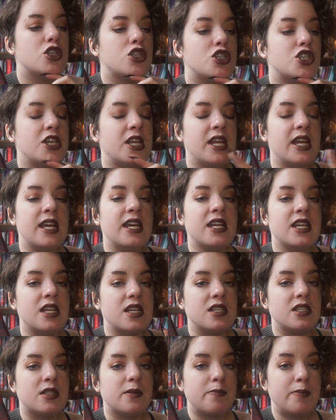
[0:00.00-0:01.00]
She
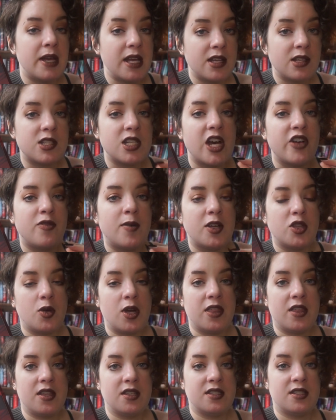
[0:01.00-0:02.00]
is pissed off about the
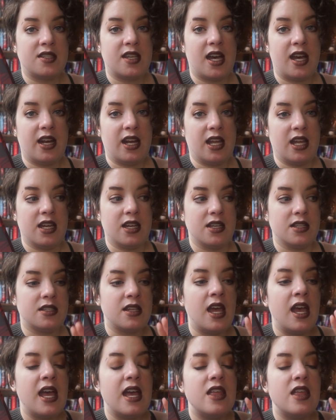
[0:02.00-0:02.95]
way that the society is.